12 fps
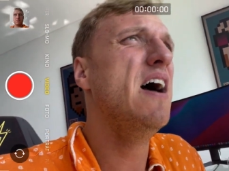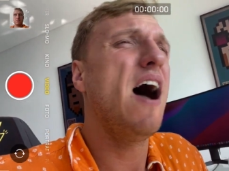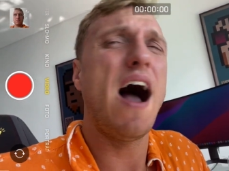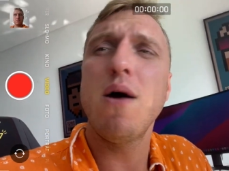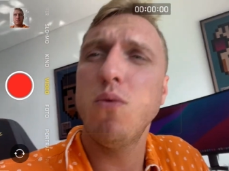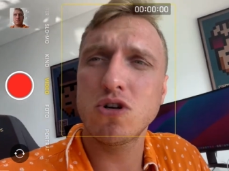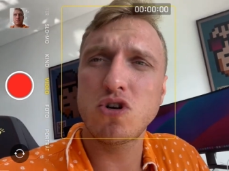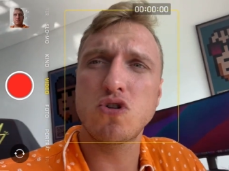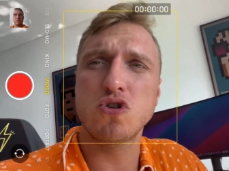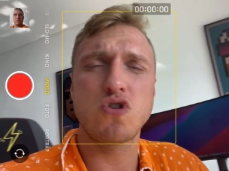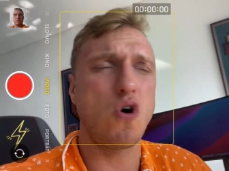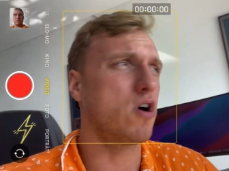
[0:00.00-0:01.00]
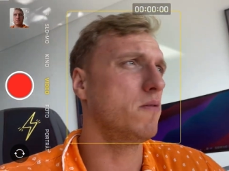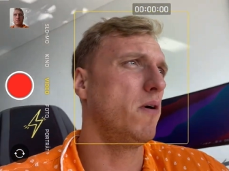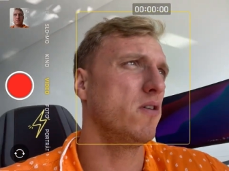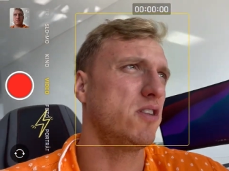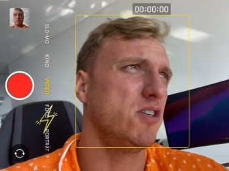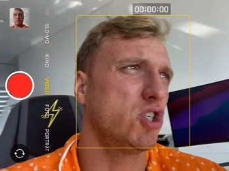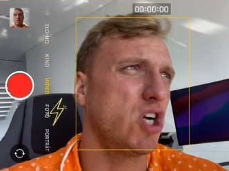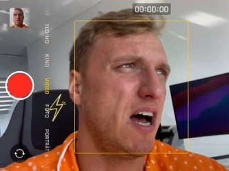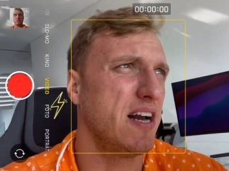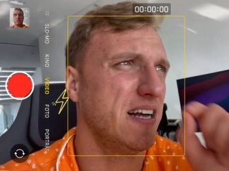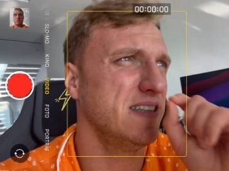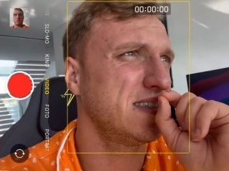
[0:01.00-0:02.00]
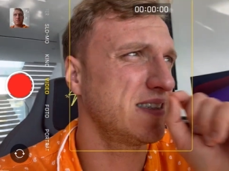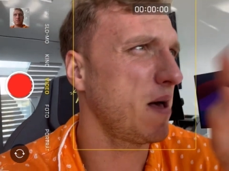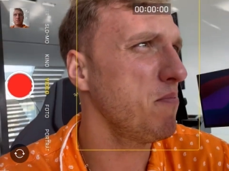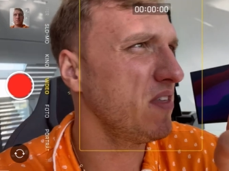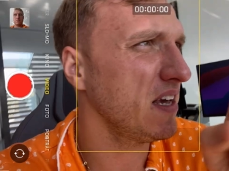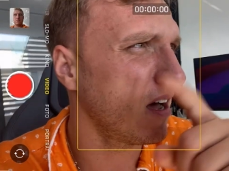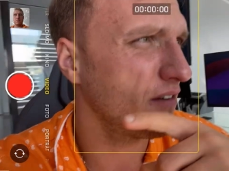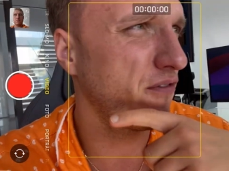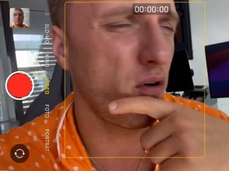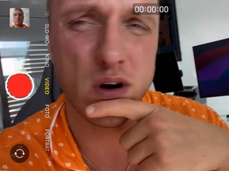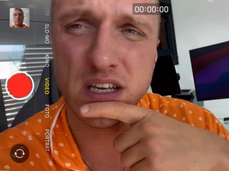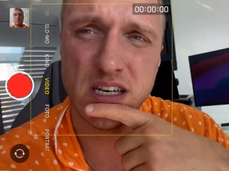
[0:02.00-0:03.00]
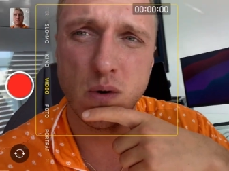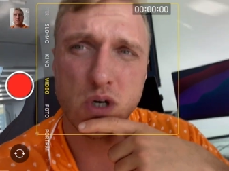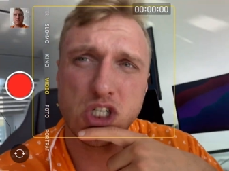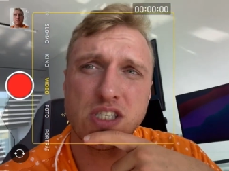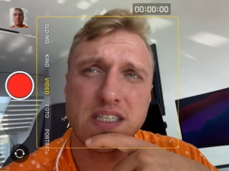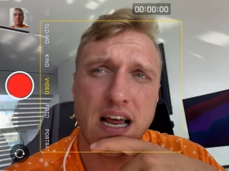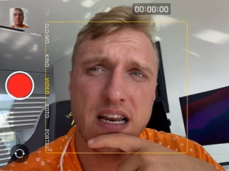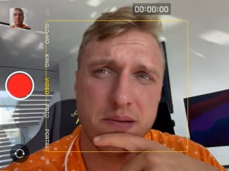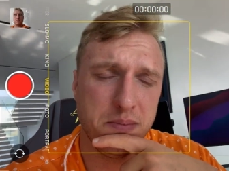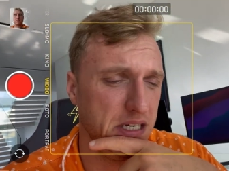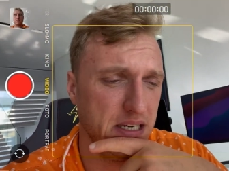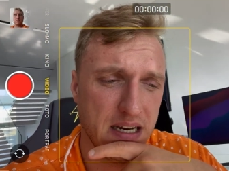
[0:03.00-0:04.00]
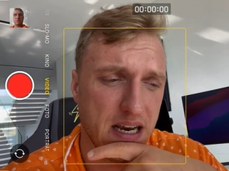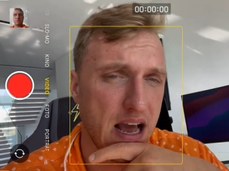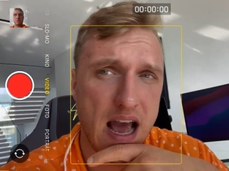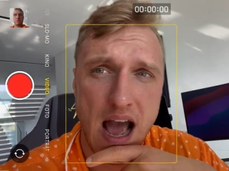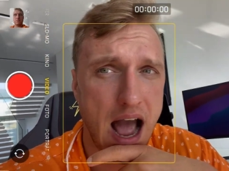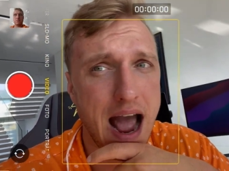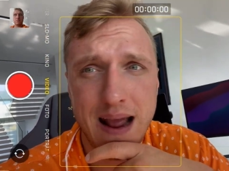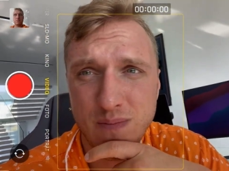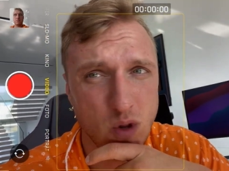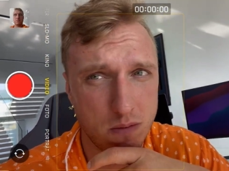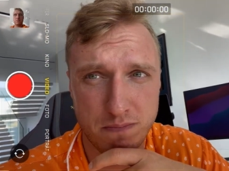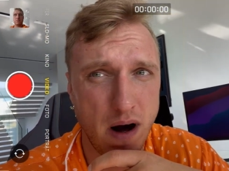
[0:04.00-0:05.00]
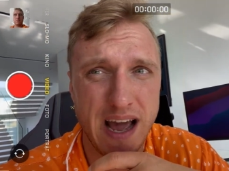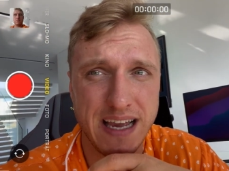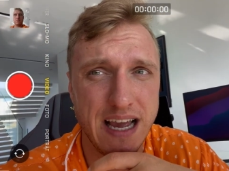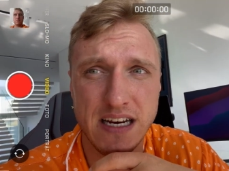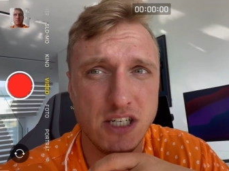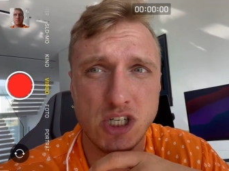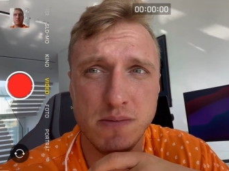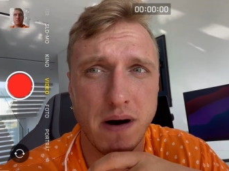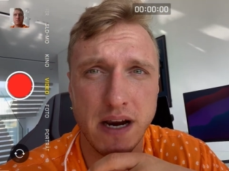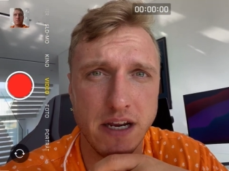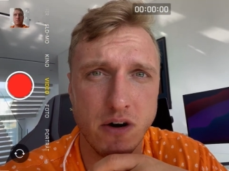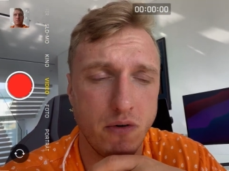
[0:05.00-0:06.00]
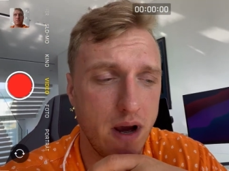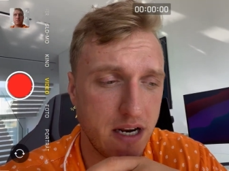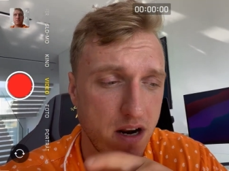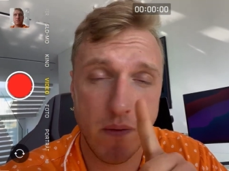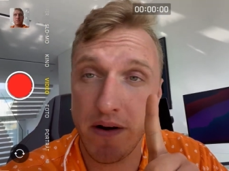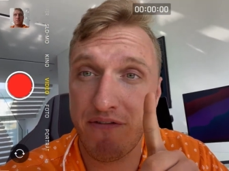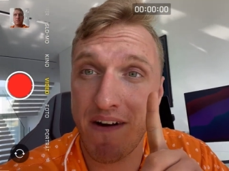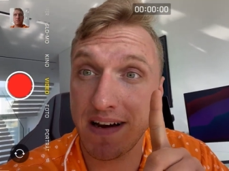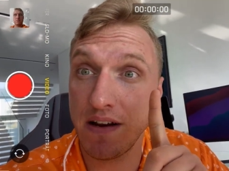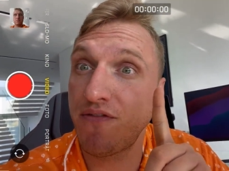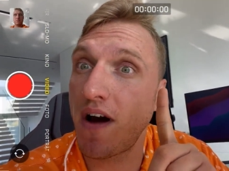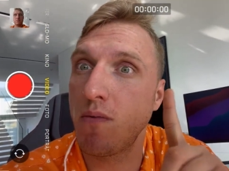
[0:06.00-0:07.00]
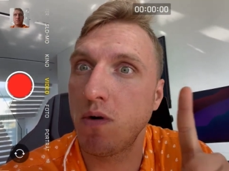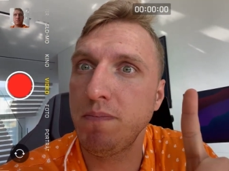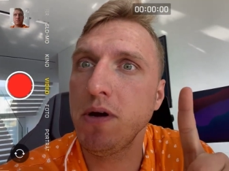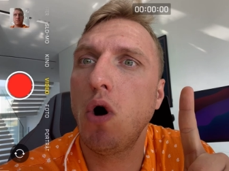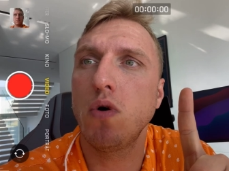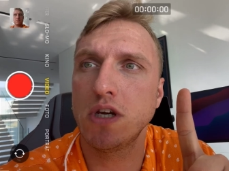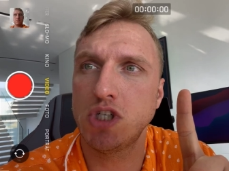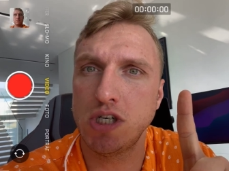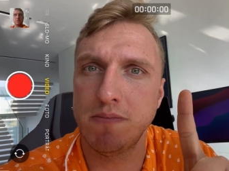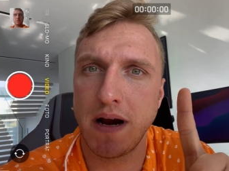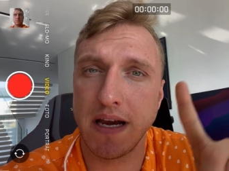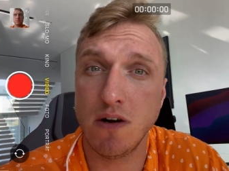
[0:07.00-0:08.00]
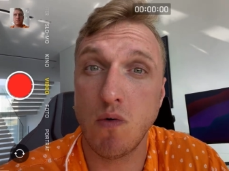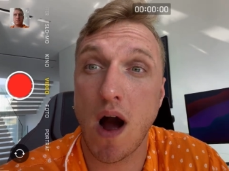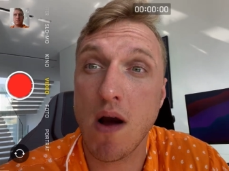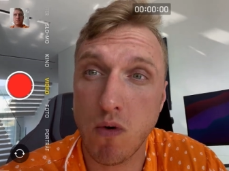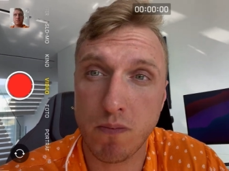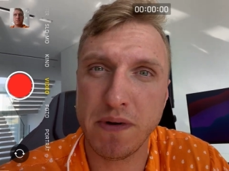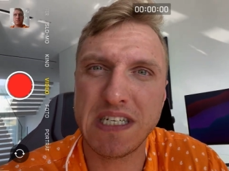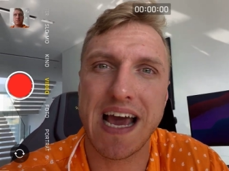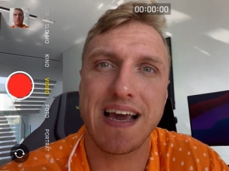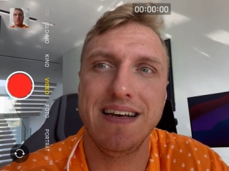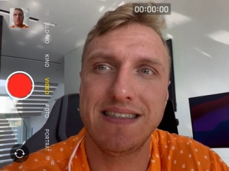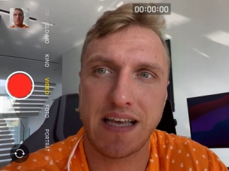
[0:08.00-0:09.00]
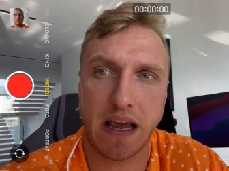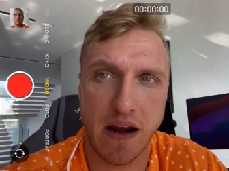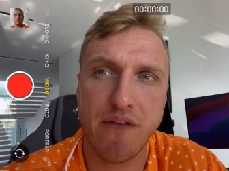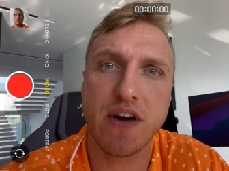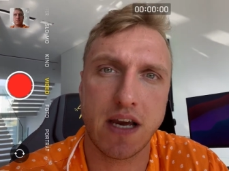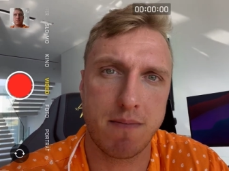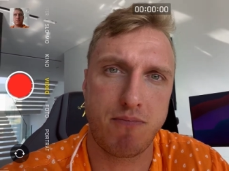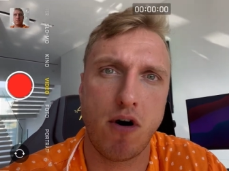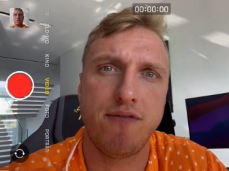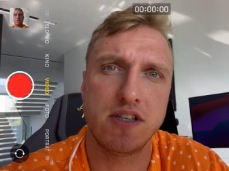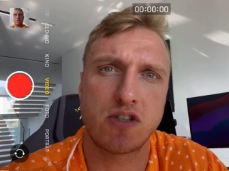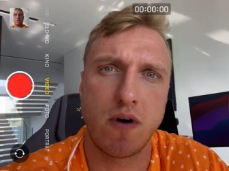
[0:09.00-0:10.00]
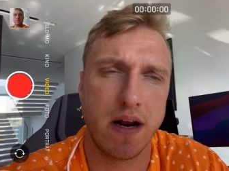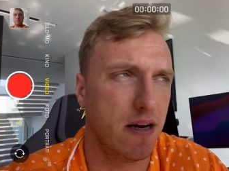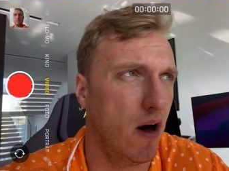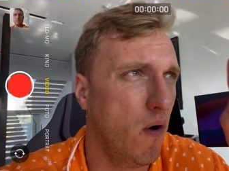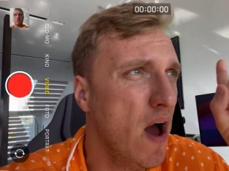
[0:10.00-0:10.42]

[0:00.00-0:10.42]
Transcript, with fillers: I wanted to talk about the chart and something unfolding here, which is telling me I'm not buying any Shiba Inu right now. In fact, if I would be holding Shiba Inu, I would be taking significant profits right now.